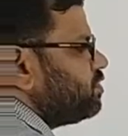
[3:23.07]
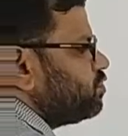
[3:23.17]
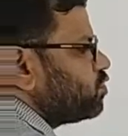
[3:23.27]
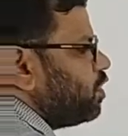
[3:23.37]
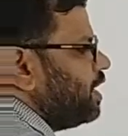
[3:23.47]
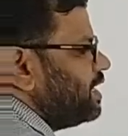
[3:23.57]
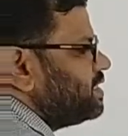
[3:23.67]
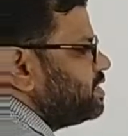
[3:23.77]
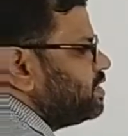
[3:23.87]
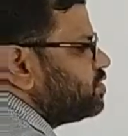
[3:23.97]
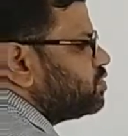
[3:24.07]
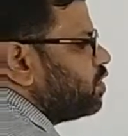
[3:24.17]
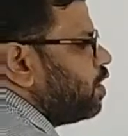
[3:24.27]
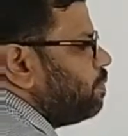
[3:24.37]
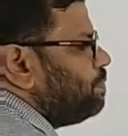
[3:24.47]
which is called as the
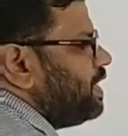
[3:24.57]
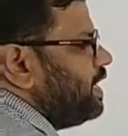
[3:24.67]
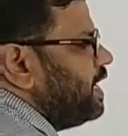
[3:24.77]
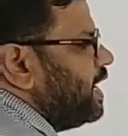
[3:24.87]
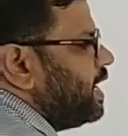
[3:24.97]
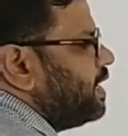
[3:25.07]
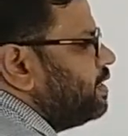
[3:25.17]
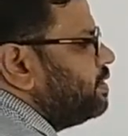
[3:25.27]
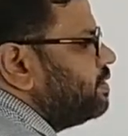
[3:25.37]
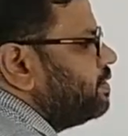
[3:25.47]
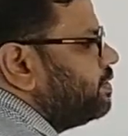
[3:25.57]
sloppy land.